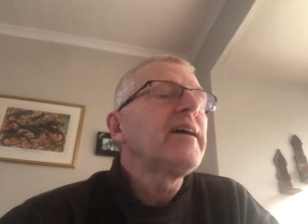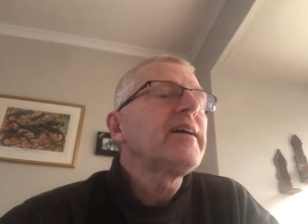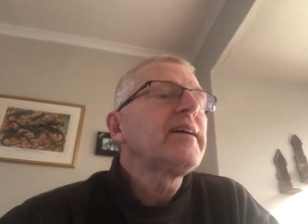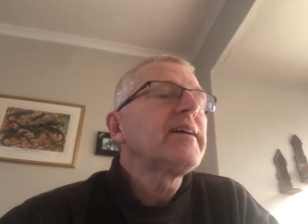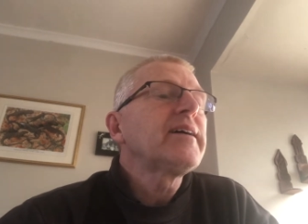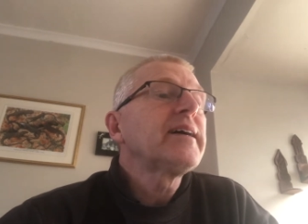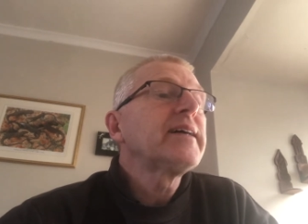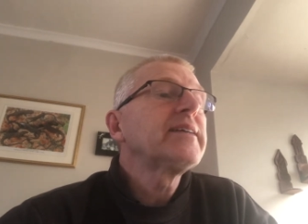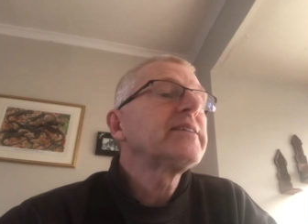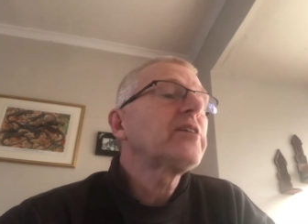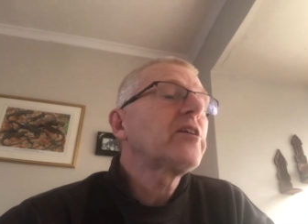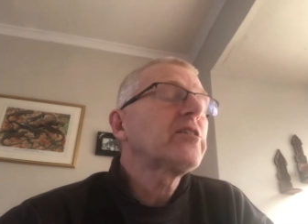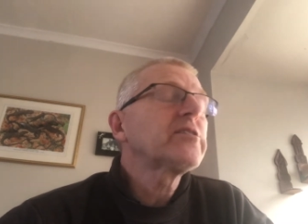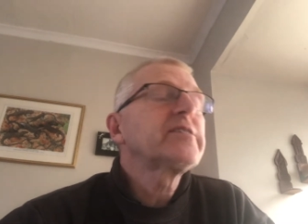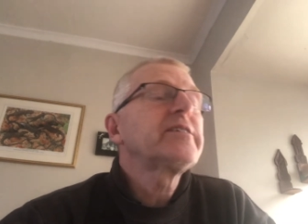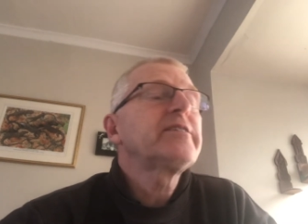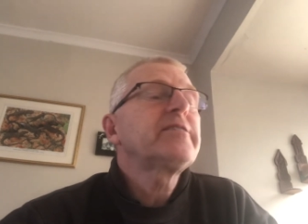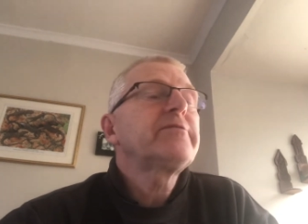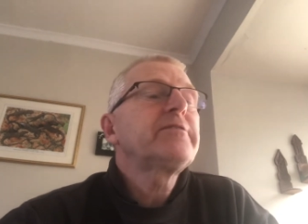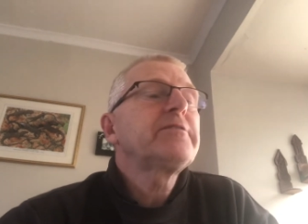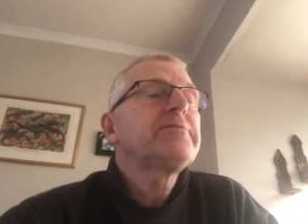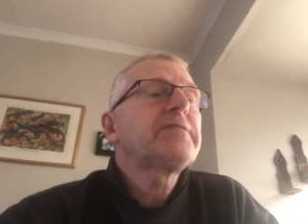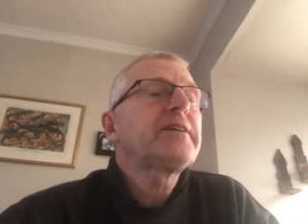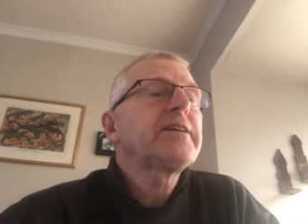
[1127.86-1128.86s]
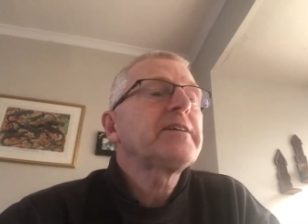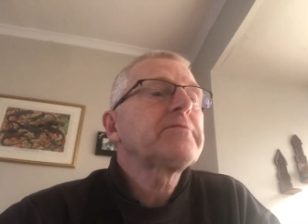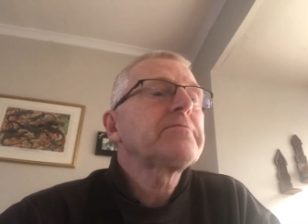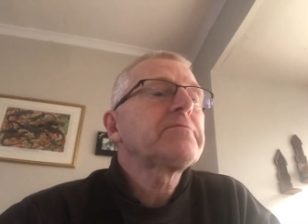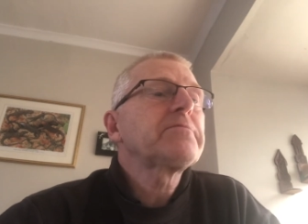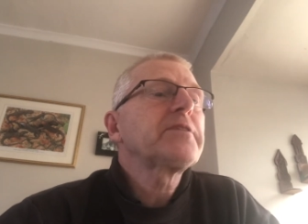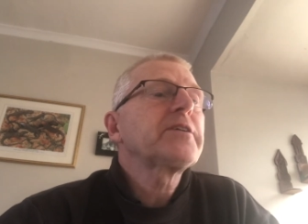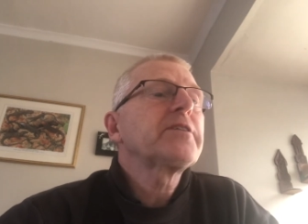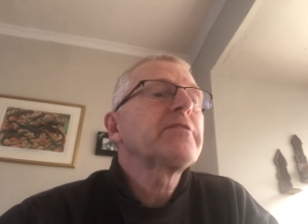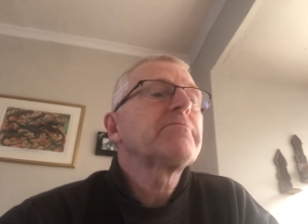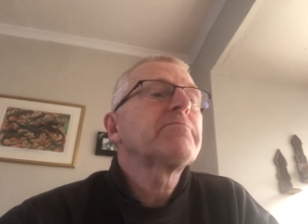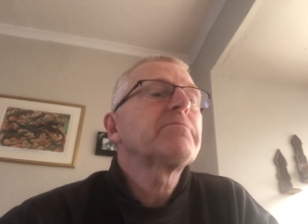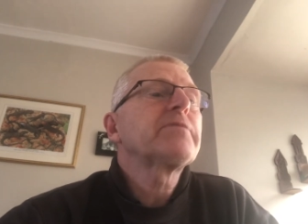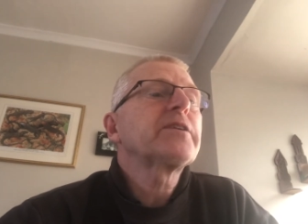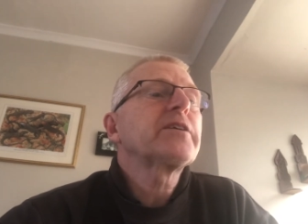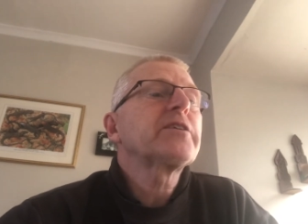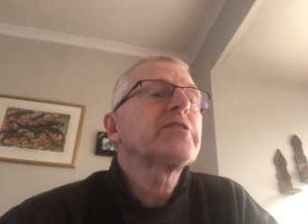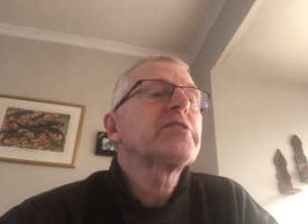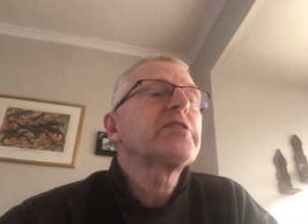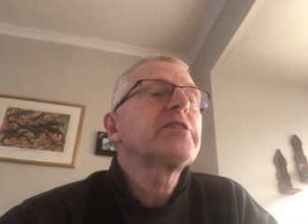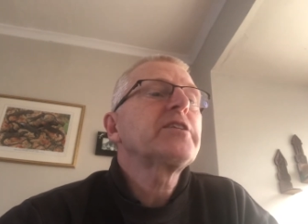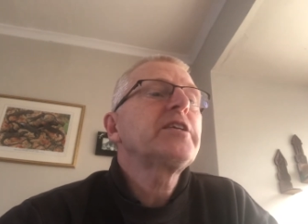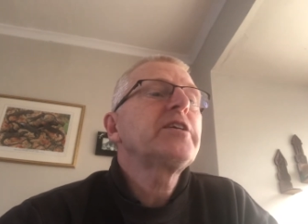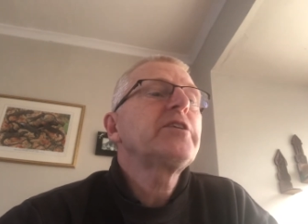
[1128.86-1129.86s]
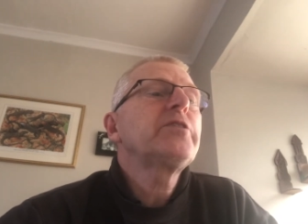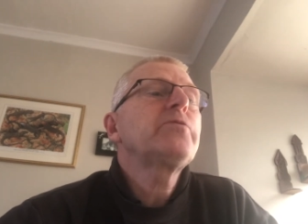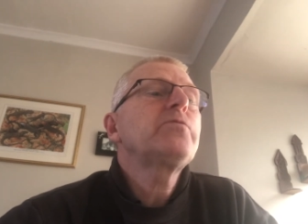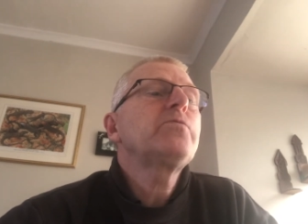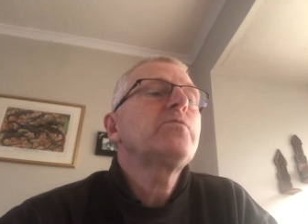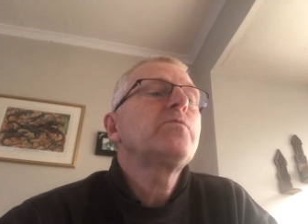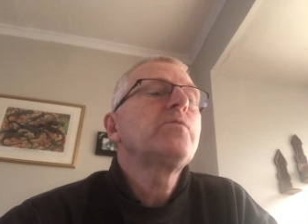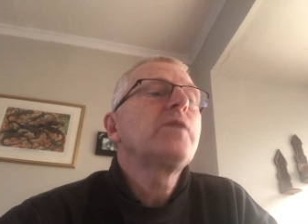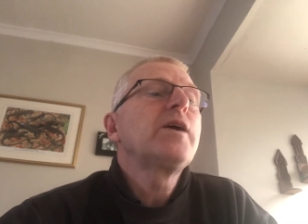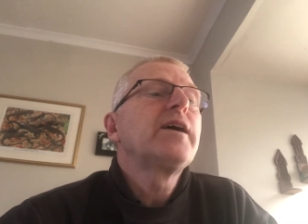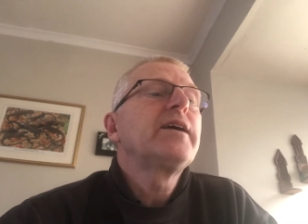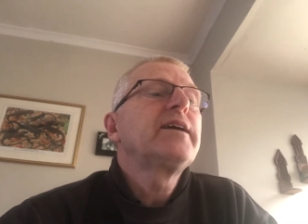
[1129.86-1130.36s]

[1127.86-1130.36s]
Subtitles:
And artillery fire from the government as a new